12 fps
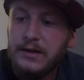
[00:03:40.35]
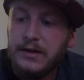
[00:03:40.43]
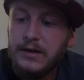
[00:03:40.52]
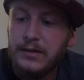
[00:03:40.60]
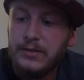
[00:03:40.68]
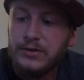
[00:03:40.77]

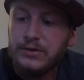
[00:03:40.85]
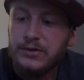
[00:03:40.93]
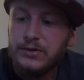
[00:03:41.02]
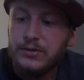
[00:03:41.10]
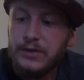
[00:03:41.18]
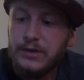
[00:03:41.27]
and I'm
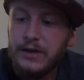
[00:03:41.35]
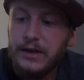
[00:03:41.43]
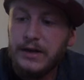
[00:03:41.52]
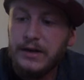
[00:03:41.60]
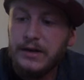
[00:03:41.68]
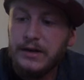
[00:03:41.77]
assuming
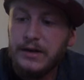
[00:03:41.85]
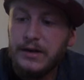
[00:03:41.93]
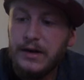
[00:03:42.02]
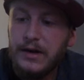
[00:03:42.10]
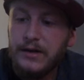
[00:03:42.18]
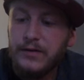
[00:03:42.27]
that
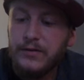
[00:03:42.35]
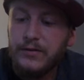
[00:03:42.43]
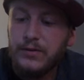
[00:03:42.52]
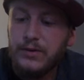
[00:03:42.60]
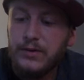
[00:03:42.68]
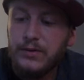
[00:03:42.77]
these
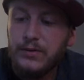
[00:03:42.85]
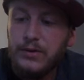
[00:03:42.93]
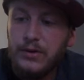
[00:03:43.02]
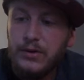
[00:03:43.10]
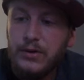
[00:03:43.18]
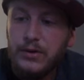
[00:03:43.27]
will
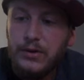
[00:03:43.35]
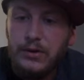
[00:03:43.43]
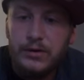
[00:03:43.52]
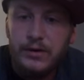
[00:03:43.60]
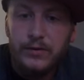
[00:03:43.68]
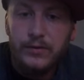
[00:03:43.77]

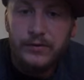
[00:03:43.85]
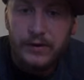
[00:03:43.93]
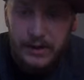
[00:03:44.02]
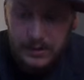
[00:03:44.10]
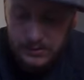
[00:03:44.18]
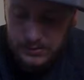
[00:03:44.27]

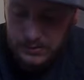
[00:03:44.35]
stay in a